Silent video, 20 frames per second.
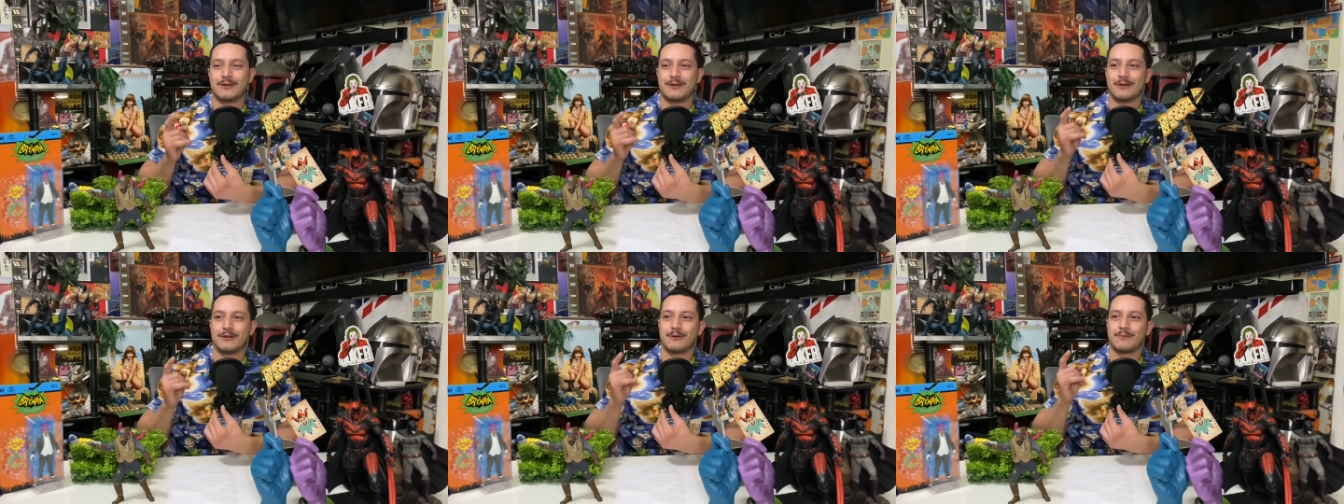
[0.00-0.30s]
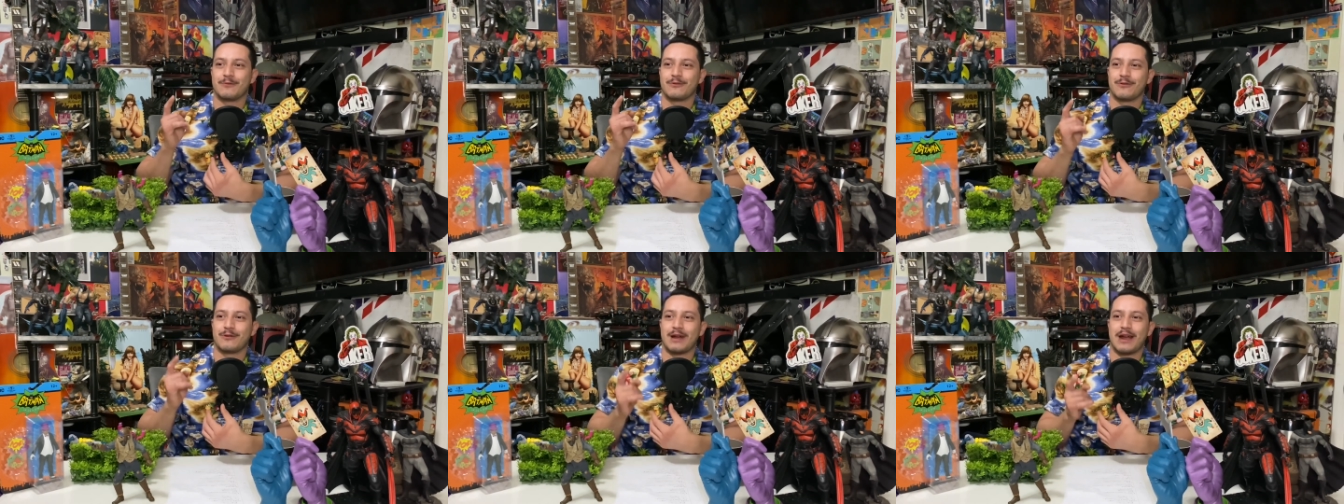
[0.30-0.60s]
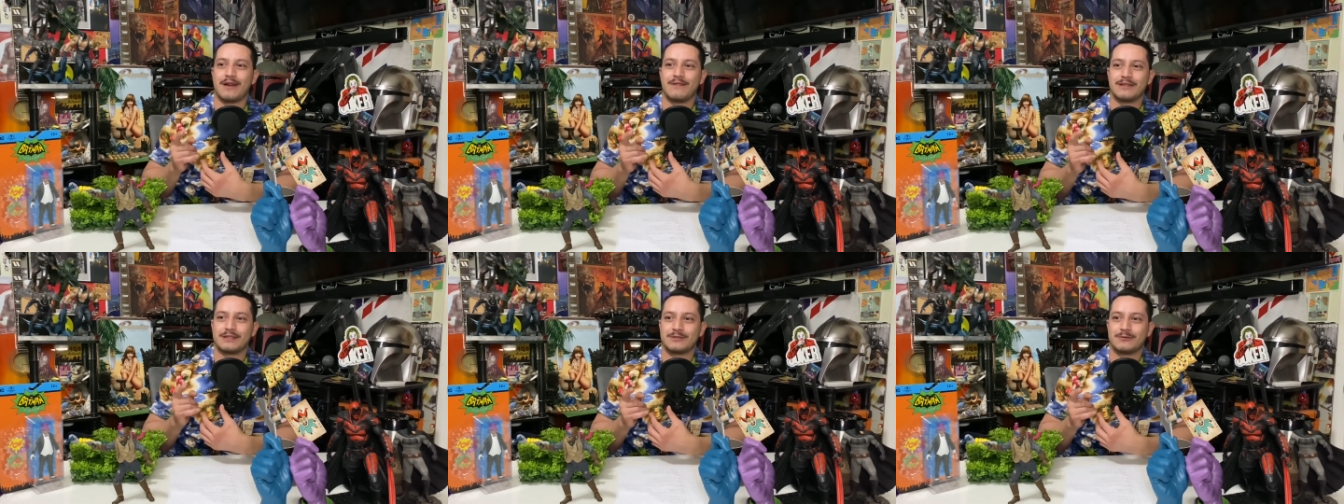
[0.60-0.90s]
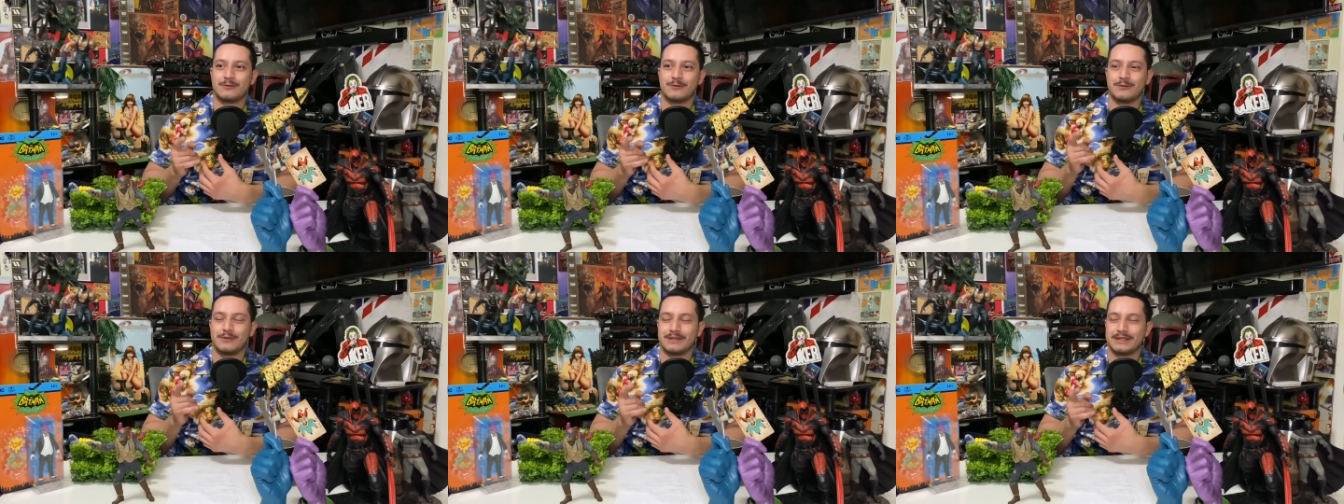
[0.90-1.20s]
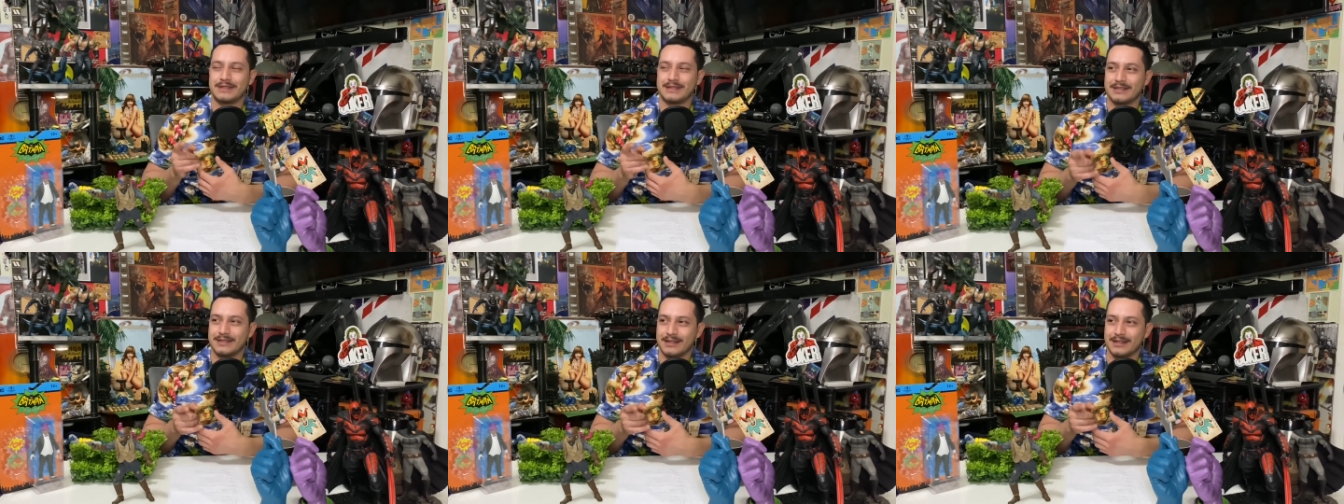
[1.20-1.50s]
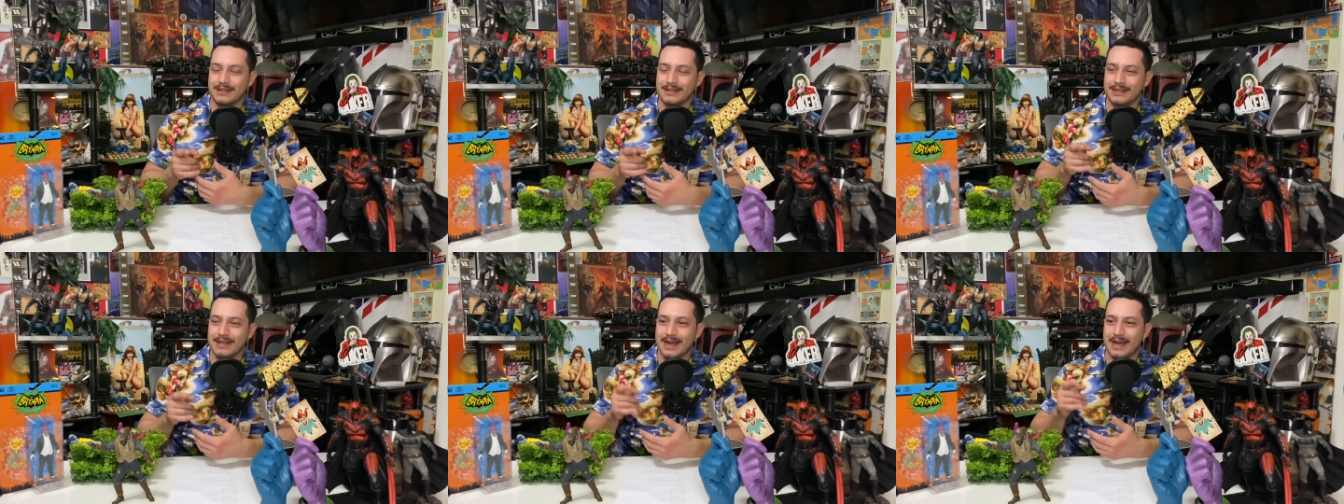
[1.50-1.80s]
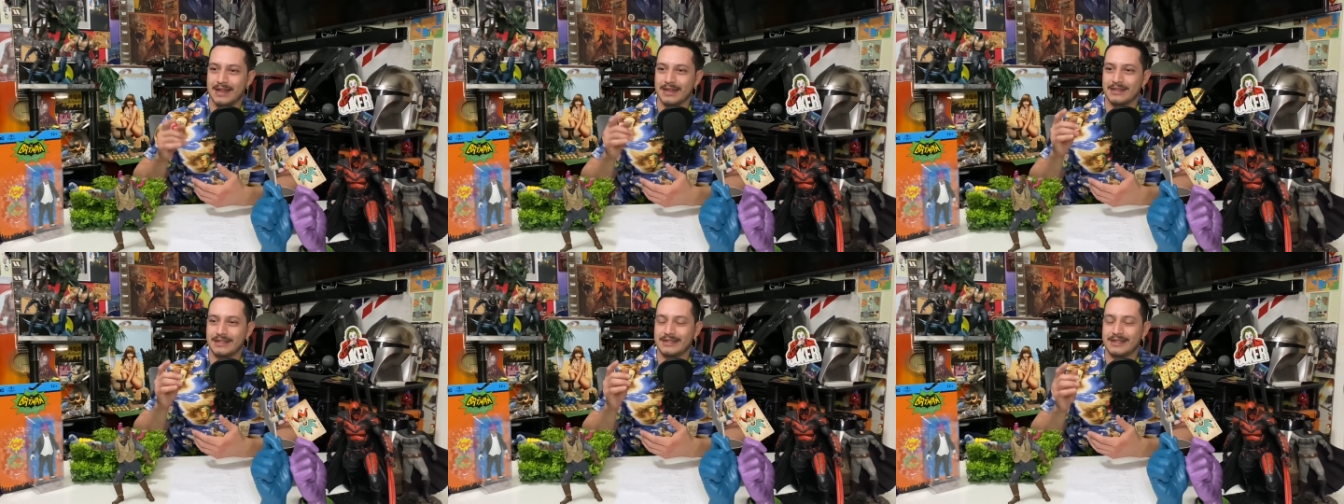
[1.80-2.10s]
her private school son
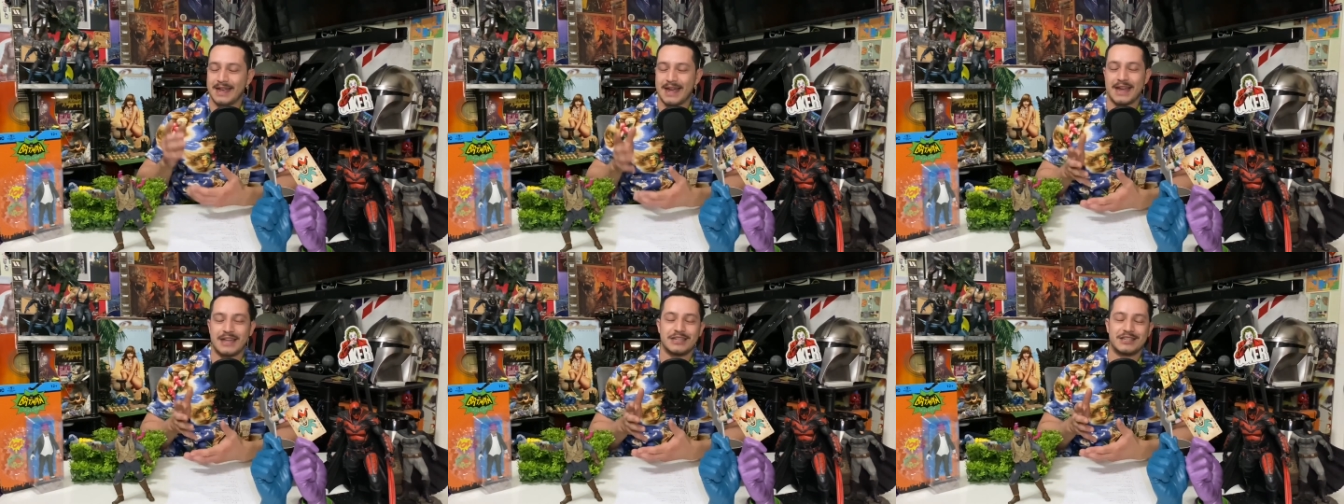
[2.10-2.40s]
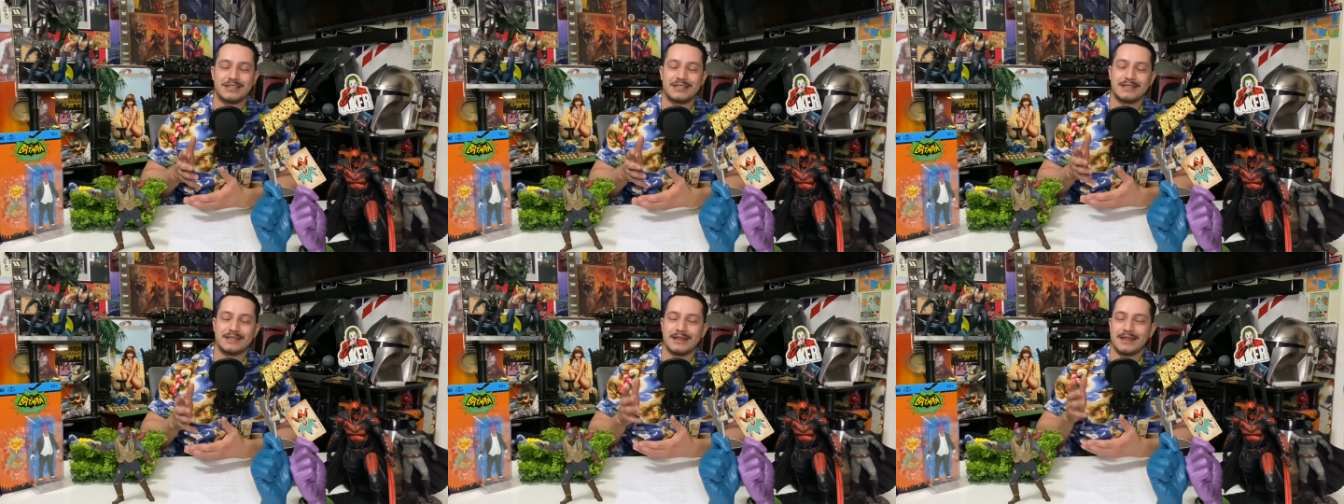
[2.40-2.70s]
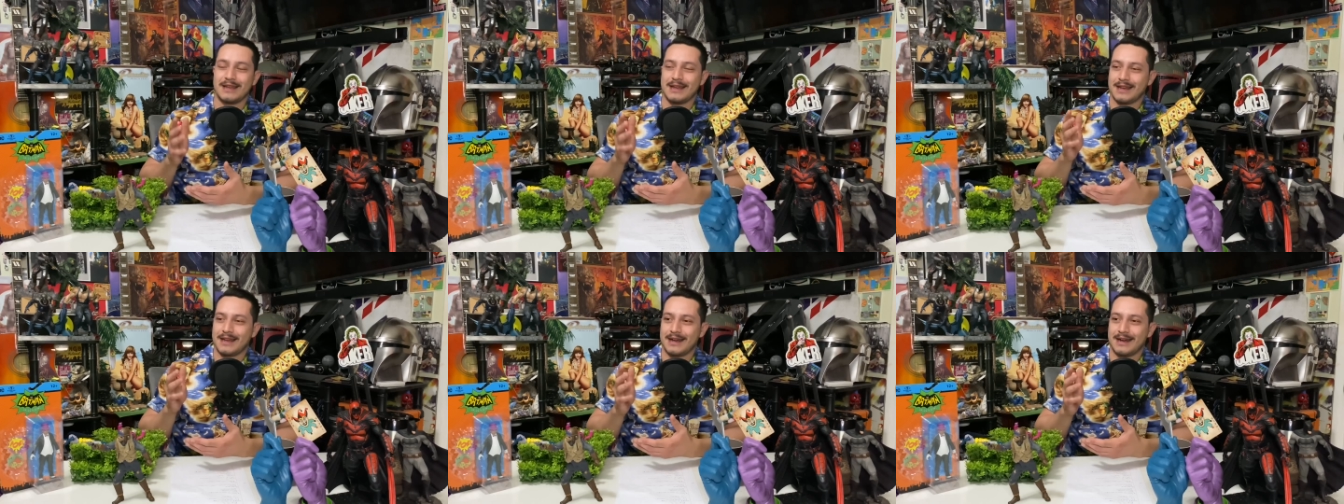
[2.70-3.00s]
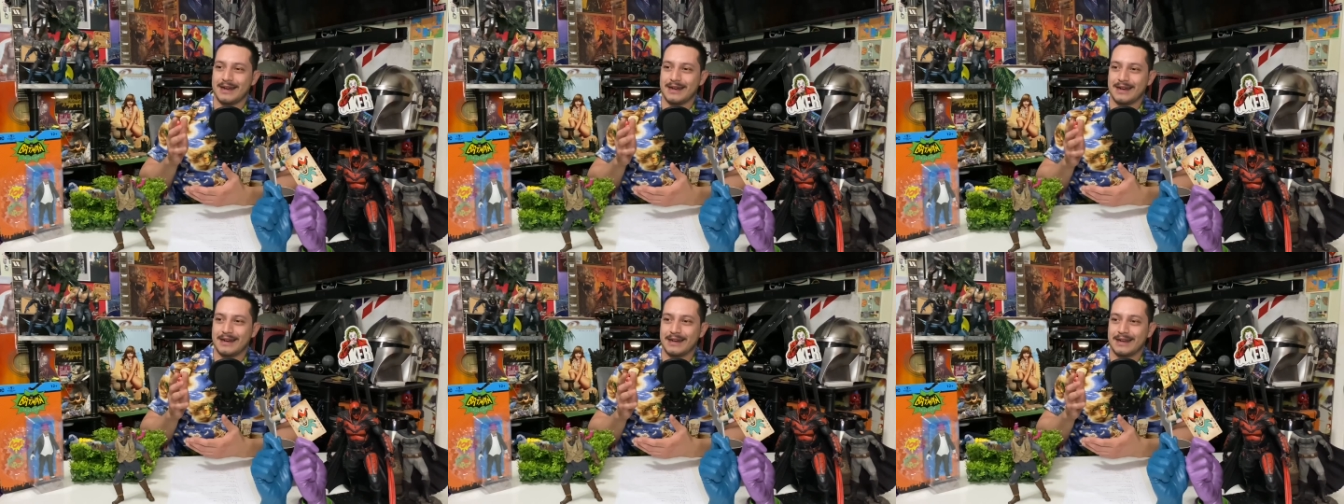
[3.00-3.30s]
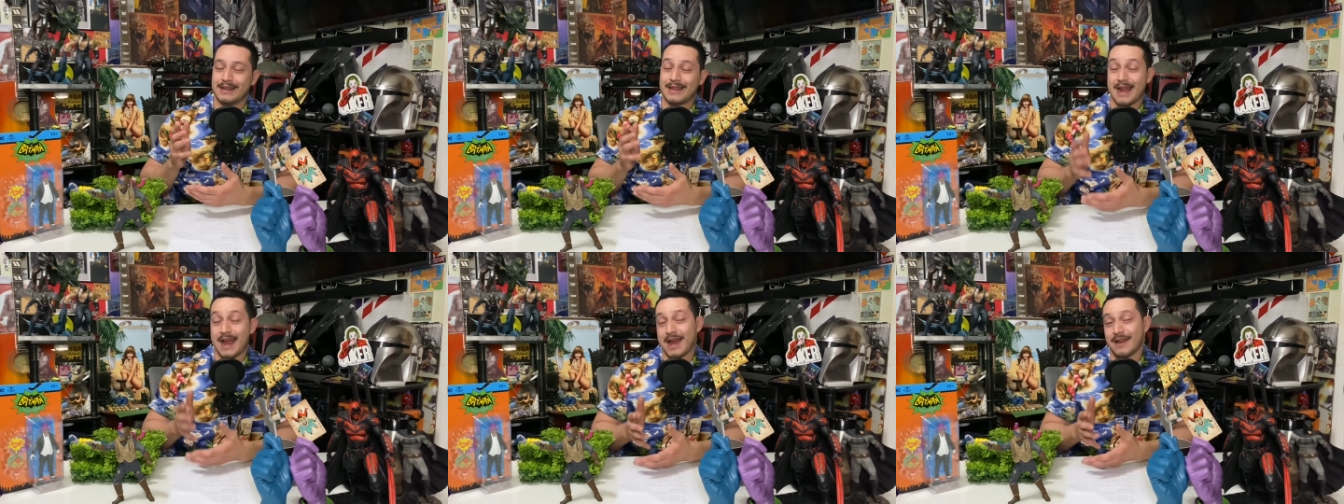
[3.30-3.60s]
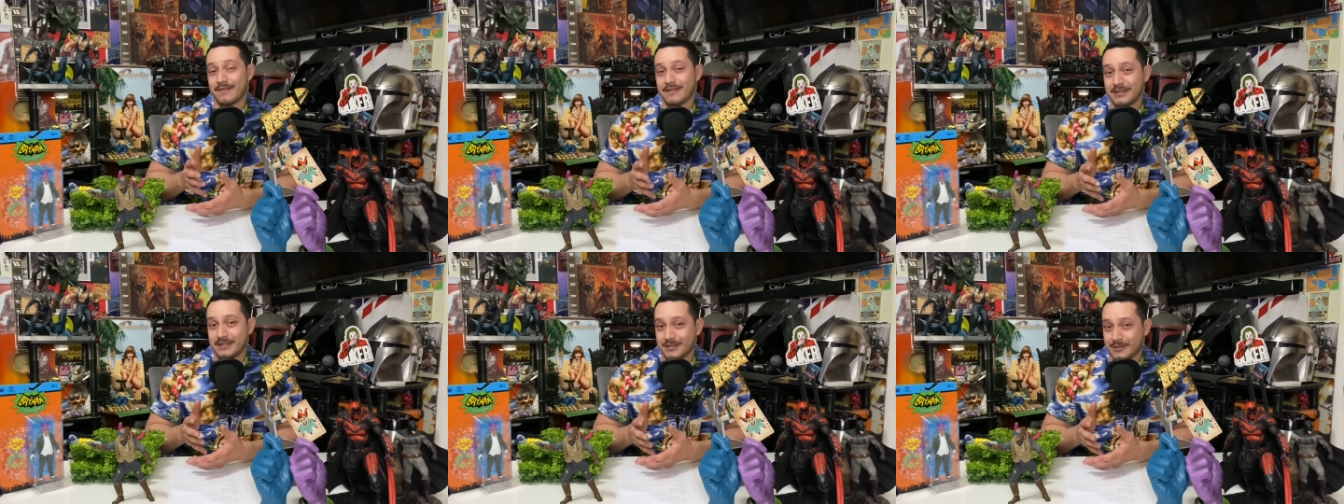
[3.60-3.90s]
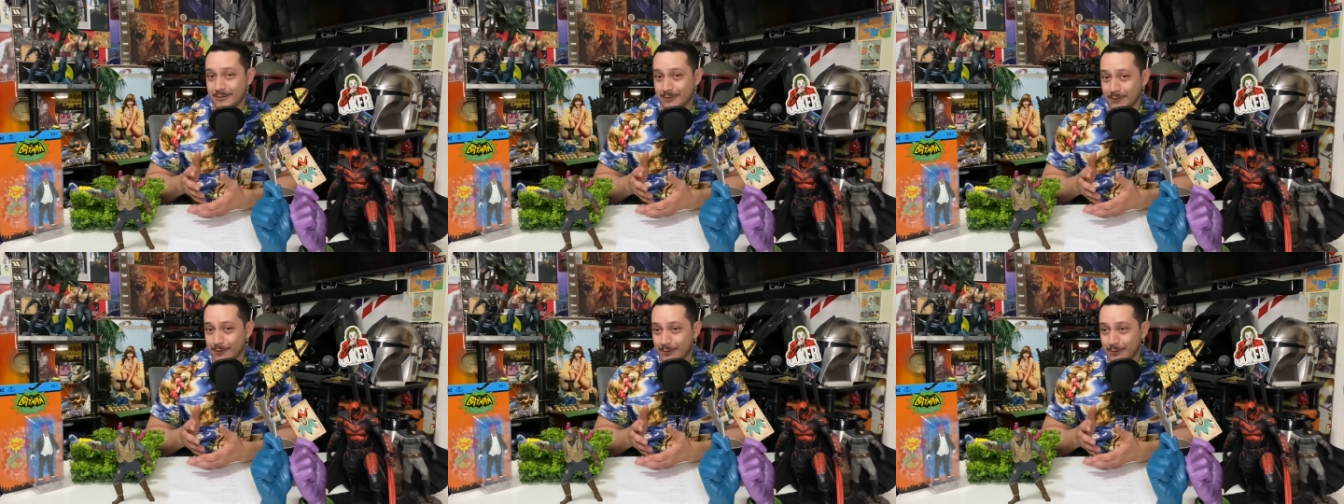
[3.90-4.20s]
that attends uh, Catholic
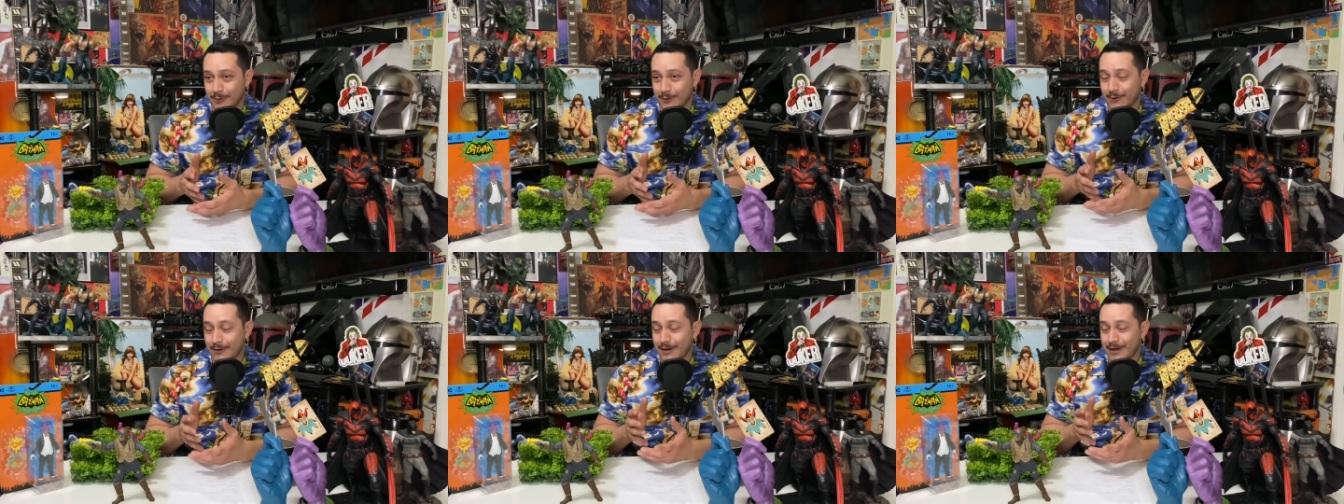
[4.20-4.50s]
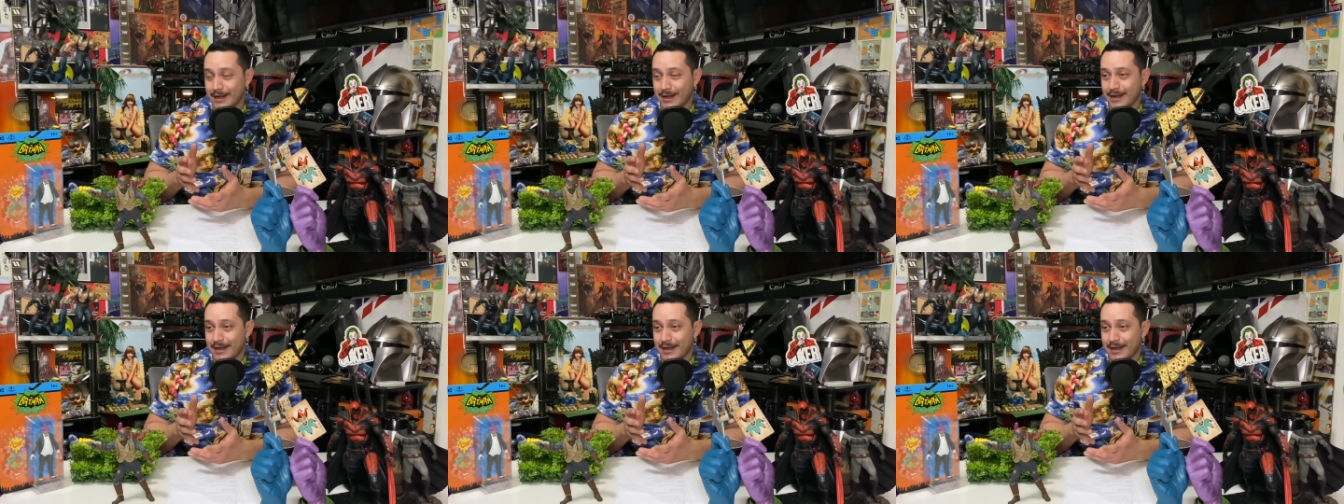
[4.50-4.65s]
school